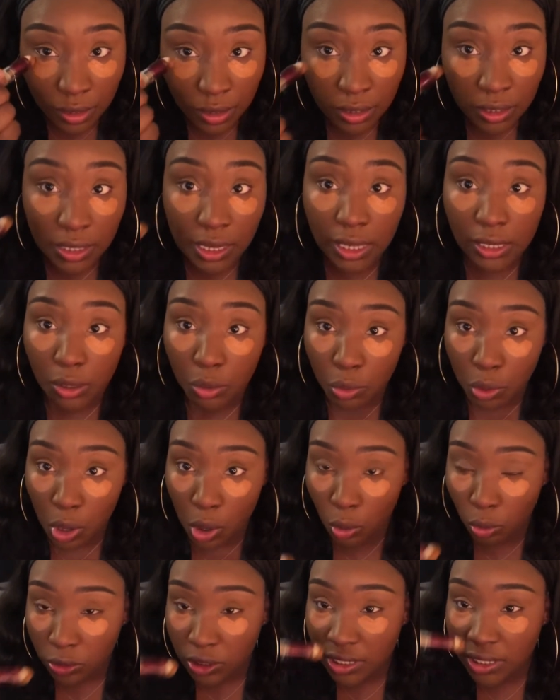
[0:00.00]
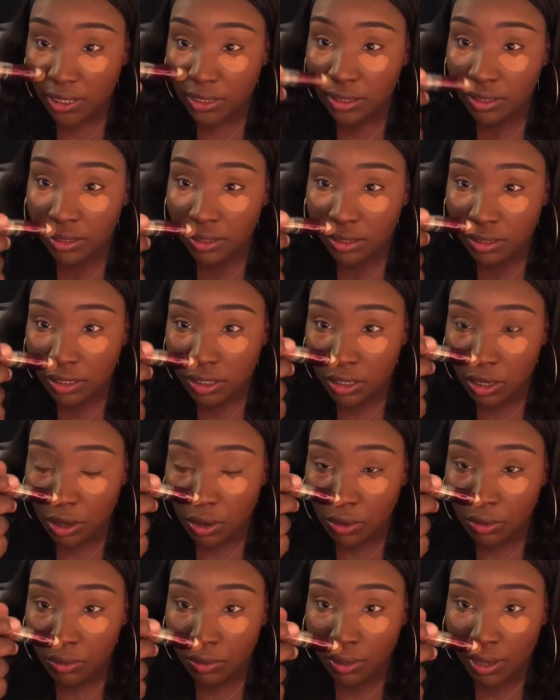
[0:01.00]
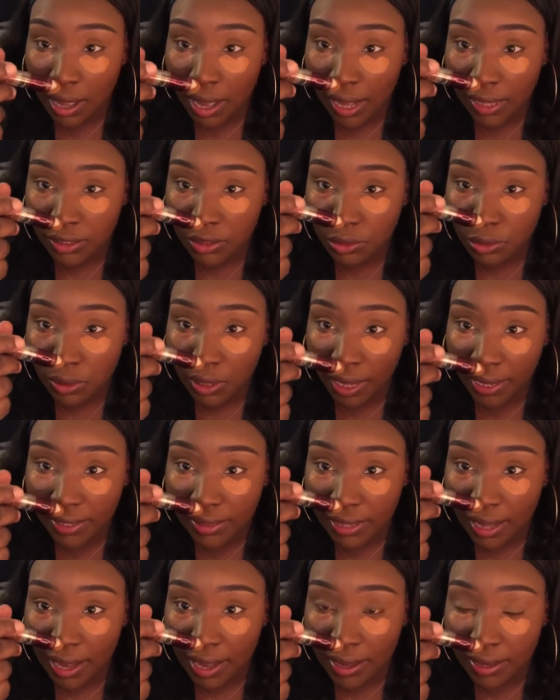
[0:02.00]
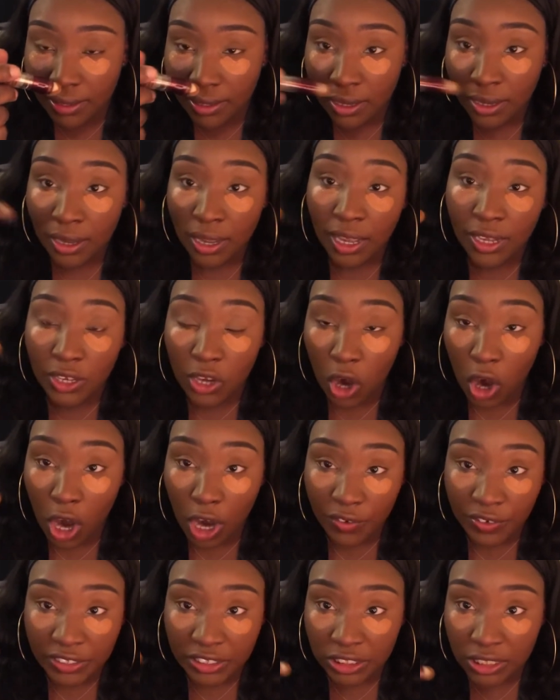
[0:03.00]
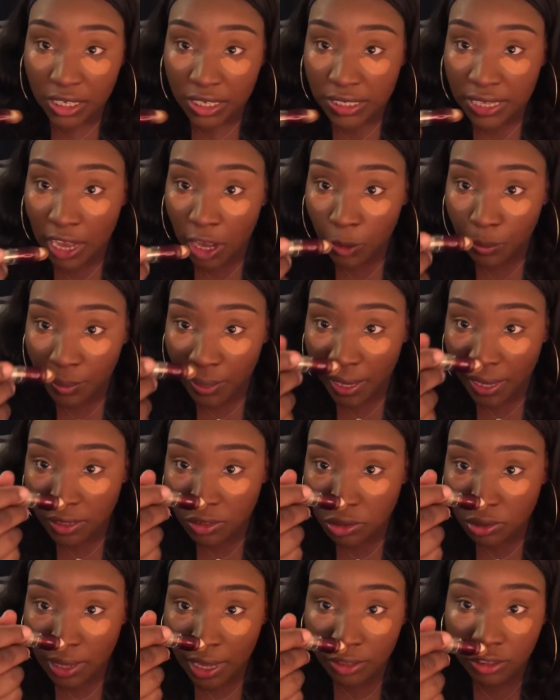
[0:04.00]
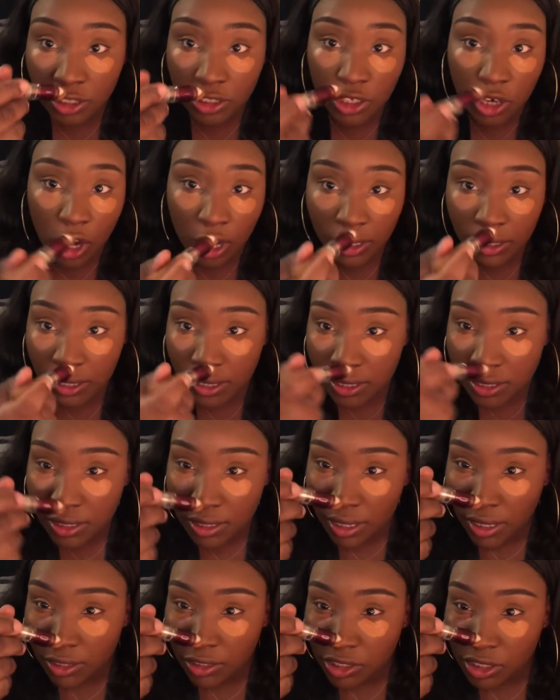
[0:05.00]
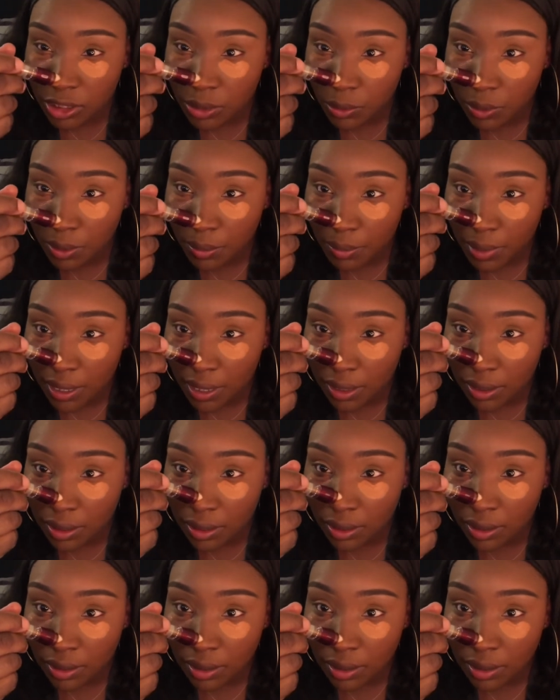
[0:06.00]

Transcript: yellow golden, so I do like that. And the orange does help cancel out the darkness. And then you just want to make